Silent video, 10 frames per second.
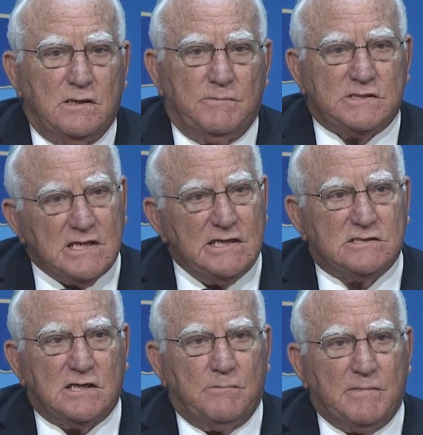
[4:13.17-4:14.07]
I'm gonna tell you
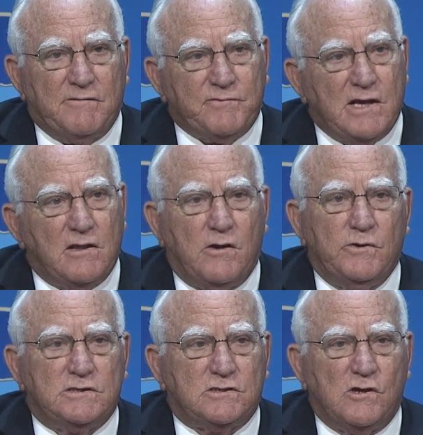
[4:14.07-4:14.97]
something. My father
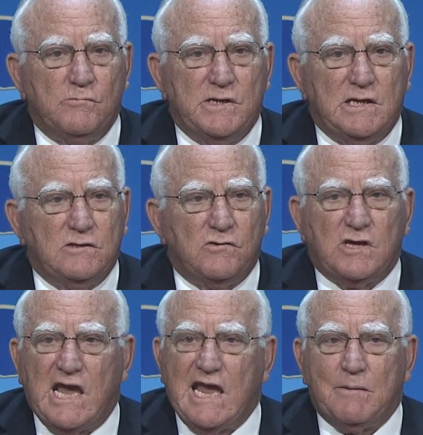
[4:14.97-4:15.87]
always told me, you
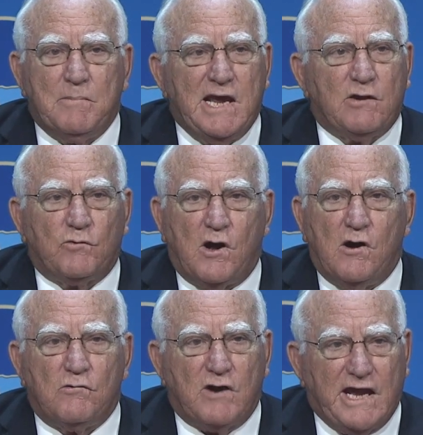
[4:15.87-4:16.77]
can't make
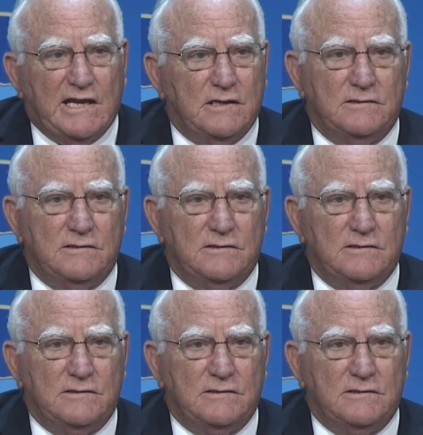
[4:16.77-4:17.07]
wrong right.